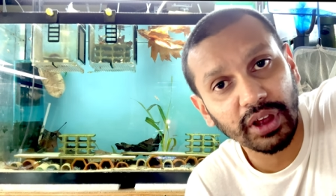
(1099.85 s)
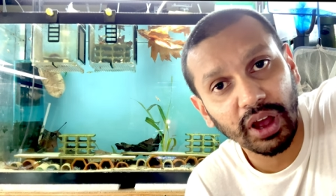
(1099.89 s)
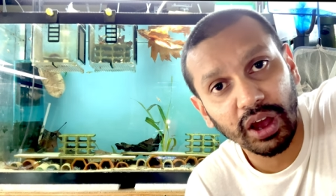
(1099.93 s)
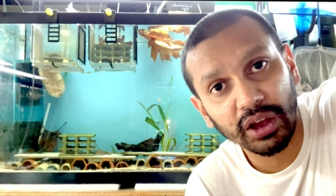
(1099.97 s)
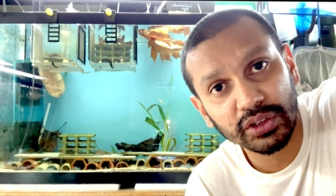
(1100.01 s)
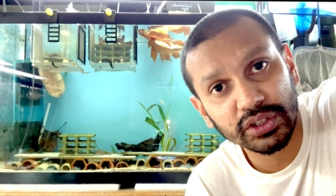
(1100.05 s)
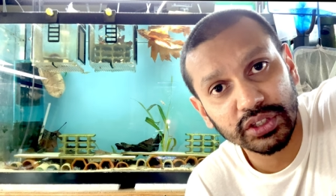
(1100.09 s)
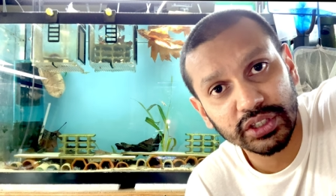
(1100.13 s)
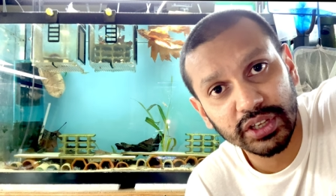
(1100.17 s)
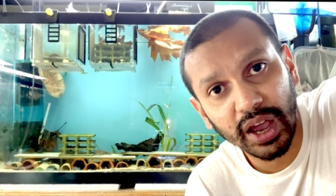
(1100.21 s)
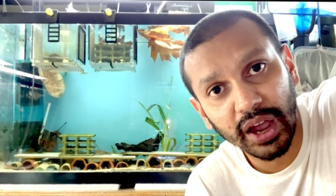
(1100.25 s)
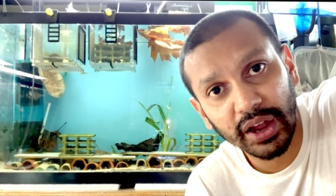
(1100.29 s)

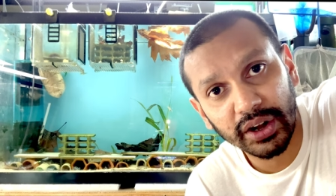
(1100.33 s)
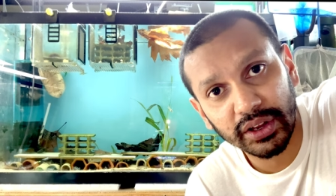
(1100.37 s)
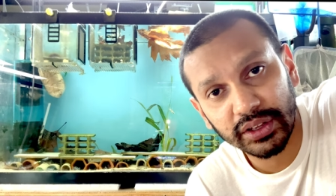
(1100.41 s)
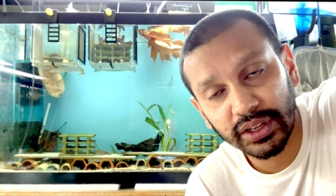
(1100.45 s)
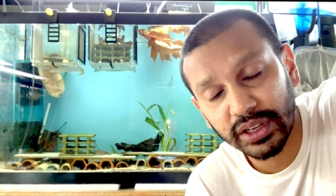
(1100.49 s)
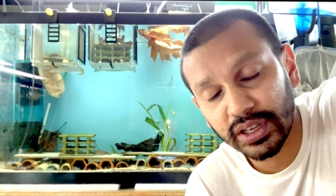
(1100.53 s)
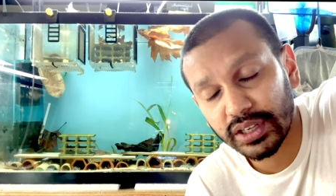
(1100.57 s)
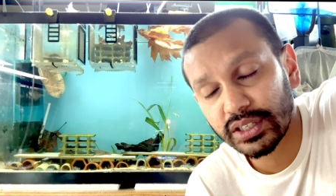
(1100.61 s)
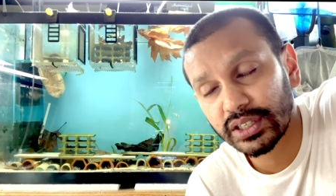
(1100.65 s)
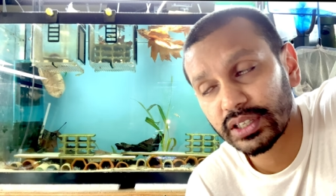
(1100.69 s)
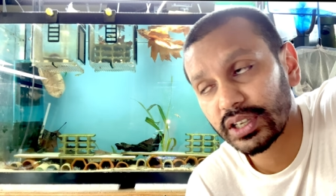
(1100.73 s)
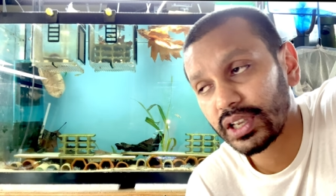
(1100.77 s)
outside of
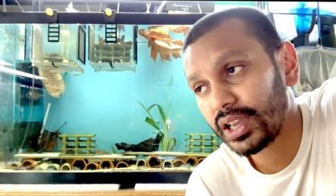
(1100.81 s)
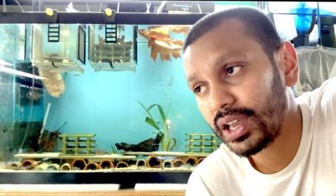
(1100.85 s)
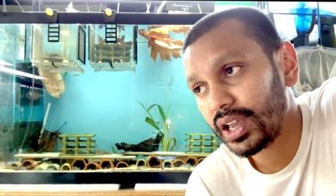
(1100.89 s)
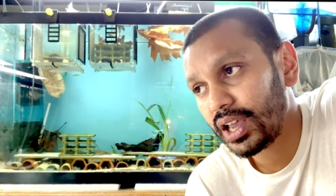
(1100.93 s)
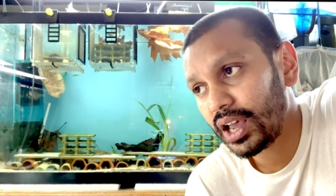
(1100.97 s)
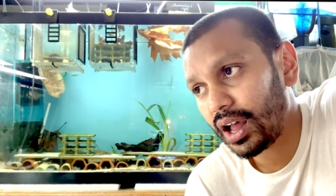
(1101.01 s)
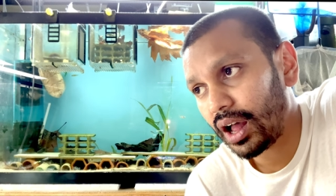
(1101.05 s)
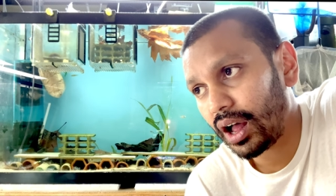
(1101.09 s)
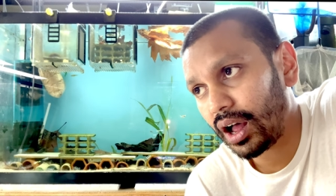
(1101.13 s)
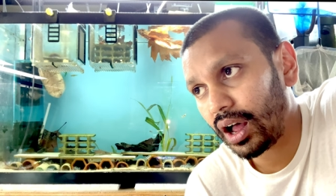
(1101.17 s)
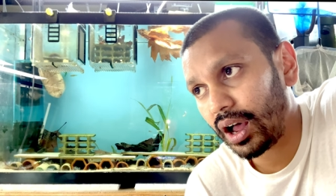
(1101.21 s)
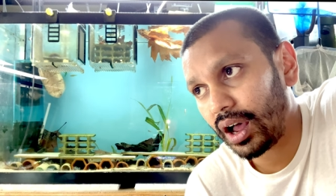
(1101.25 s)
this
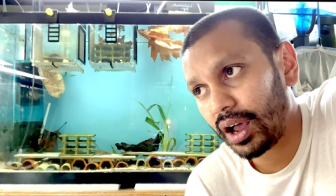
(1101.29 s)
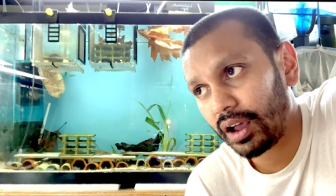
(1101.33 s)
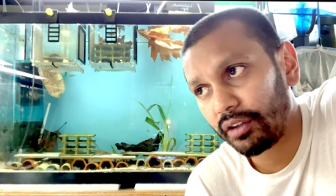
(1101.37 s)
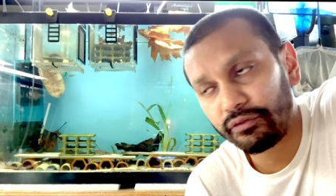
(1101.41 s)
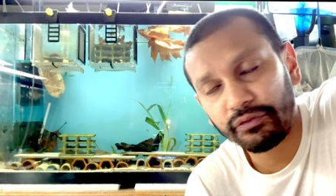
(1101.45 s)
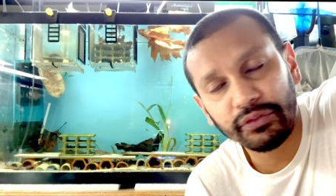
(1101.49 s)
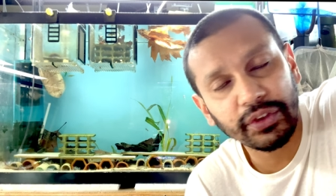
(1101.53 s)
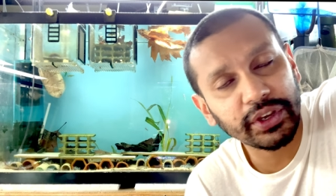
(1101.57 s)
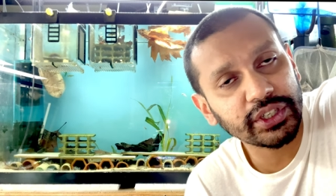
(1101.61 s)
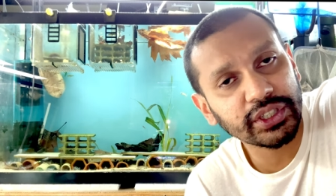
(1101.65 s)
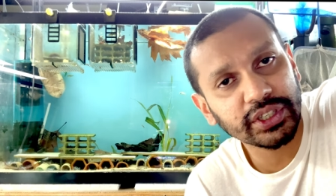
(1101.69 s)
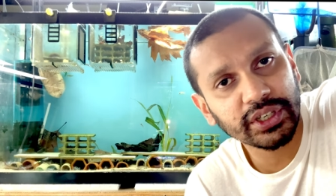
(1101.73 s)
uh,
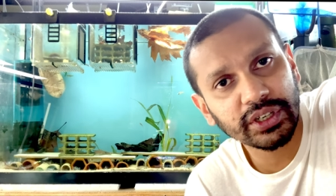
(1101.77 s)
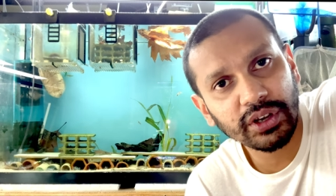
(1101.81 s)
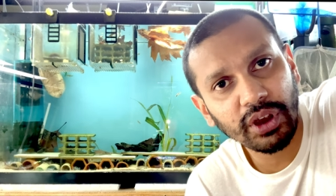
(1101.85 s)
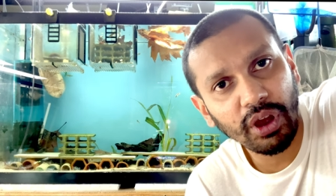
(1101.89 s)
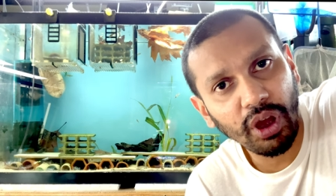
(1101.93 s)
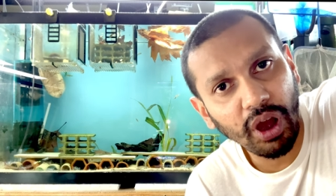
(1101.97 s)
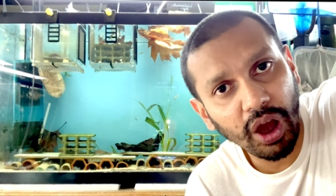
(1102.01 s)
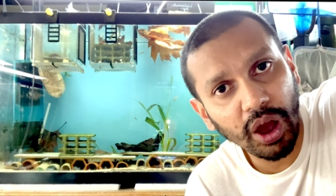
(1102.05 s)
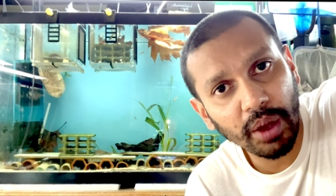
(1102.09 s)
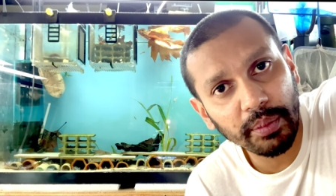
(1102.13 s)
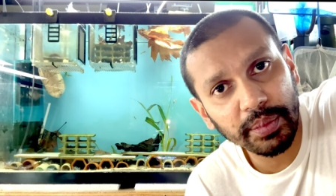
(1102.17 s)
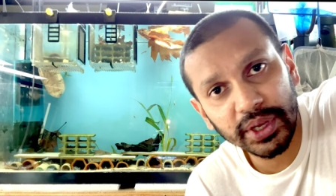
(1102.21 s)
fish
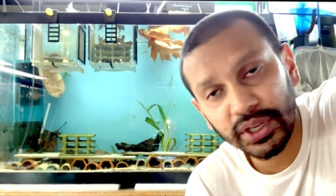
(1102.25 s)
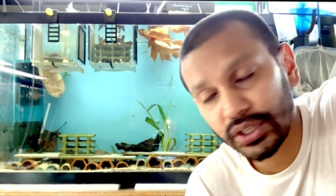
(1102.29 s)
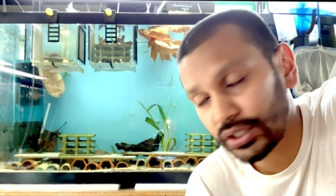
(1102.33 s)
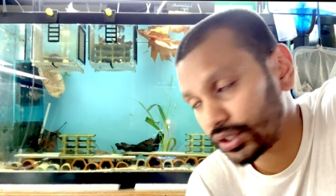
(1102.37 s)
hobby.